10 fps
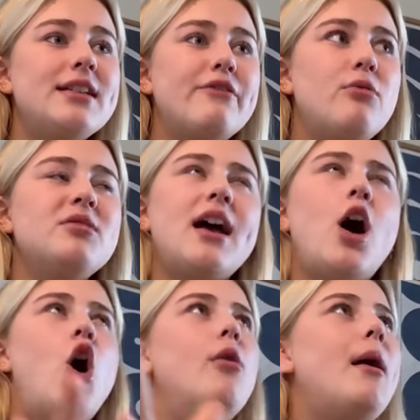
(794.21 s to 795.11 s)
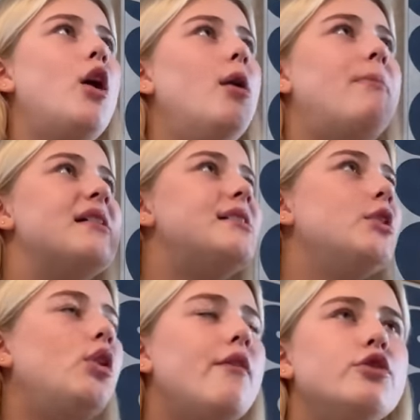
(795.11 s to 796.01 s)
Everyone was like, oh my God, best thing
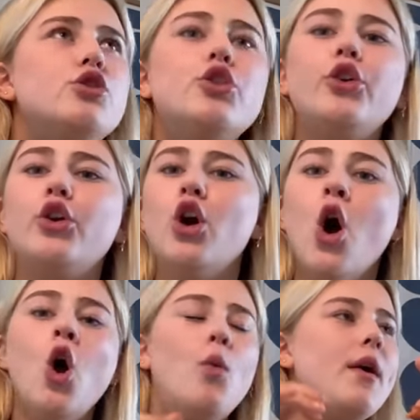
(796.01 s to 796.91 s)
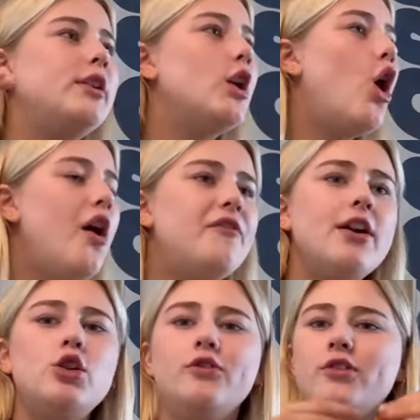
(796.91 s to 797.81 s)
you'll ever do. When you get off
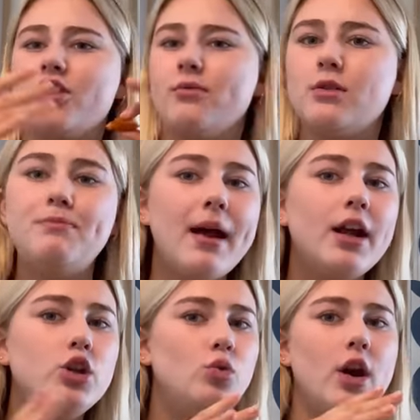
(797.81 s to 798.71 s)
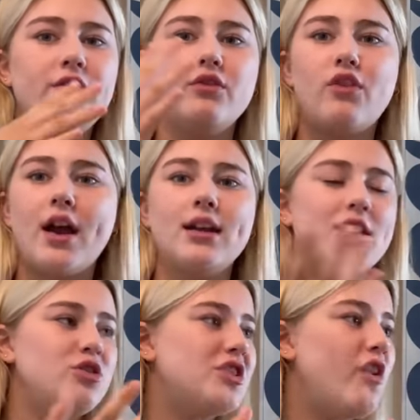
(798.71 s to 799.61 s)
it, you'll feel so much better. You won't even
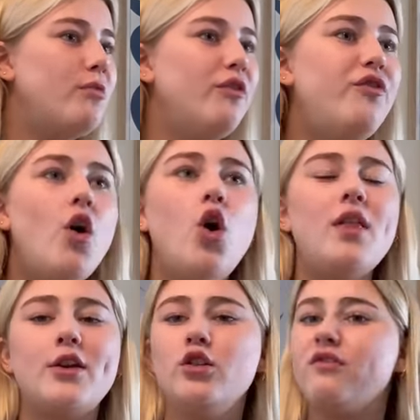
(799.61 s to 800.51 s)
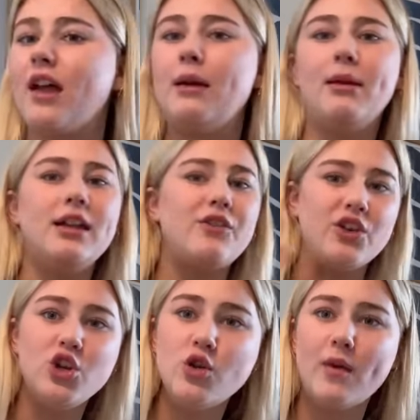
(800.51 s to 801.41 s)
recognize yourself before. Like, you'll feel like a completely different
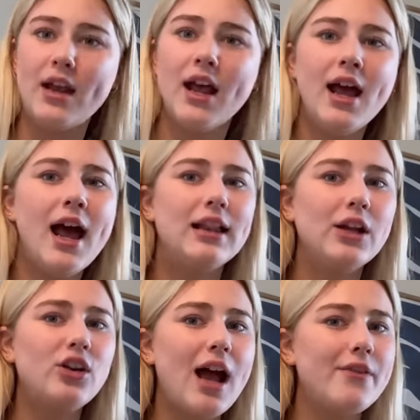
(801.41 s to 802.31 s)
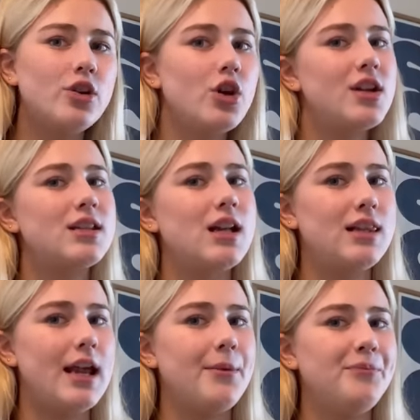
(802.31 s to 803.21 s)
human. Literally have not noticed a
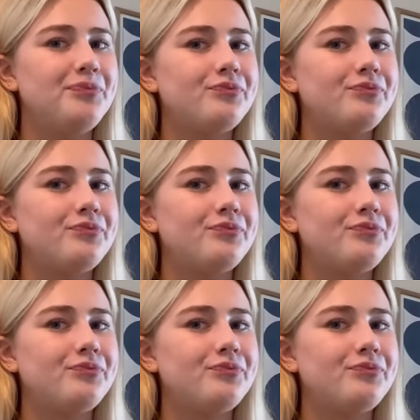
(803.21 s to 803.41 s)
thing.